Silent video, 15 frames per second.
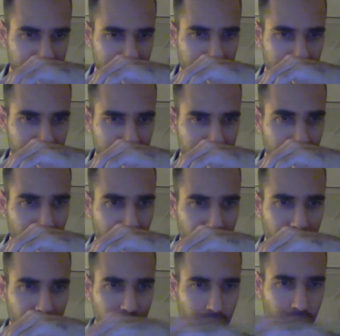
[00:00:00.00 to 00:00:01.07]
But now
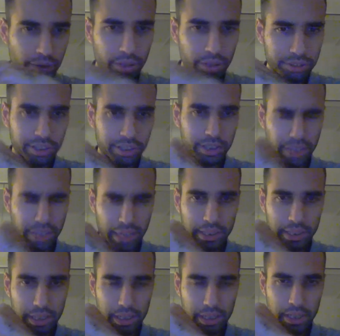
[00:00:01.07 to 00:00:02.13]
our rooks are
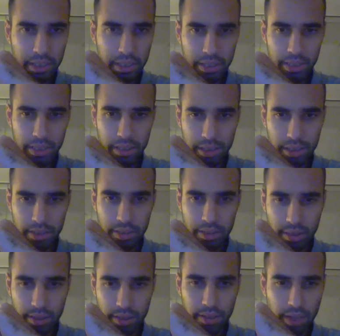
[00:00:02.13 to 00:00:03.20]
connected.
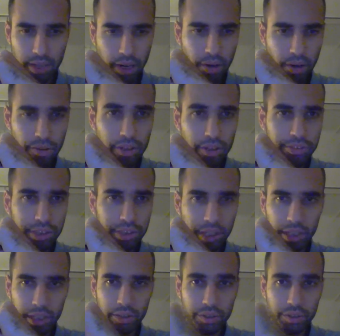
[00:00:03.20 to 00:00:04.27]
Now our rooks are
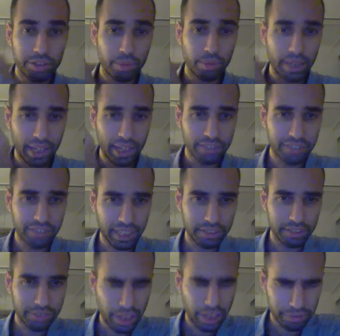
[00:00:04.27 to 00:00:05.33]
connected. Only 29
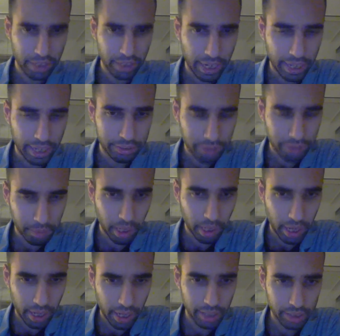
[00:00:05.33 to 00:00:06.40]
seconds left, guys. Come
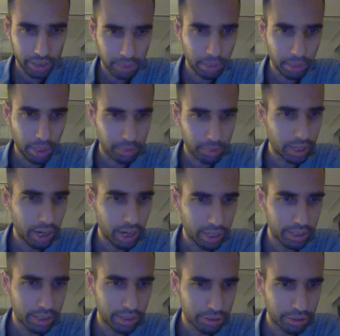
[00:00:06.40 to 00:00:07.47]
on. We're not
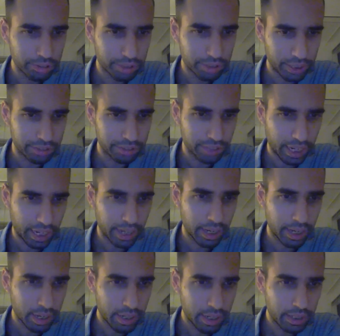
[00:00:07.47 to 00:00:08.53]
gonna lose to this guy.
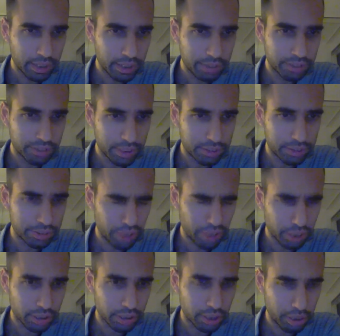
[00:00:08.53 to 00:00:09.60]
This is
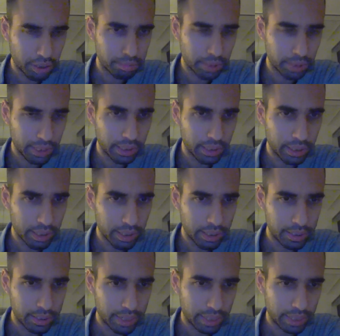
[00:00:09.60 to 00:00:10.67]
not gonna be
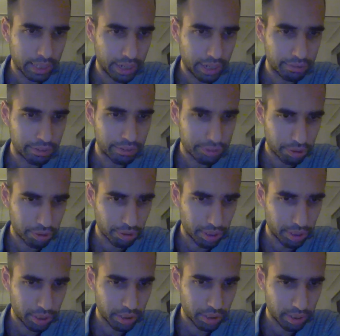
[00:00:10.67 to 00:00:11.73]
that kind of a
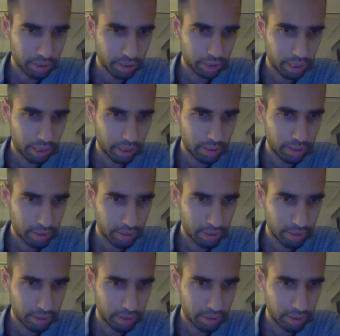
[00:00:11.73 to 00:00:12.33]
story. Okay?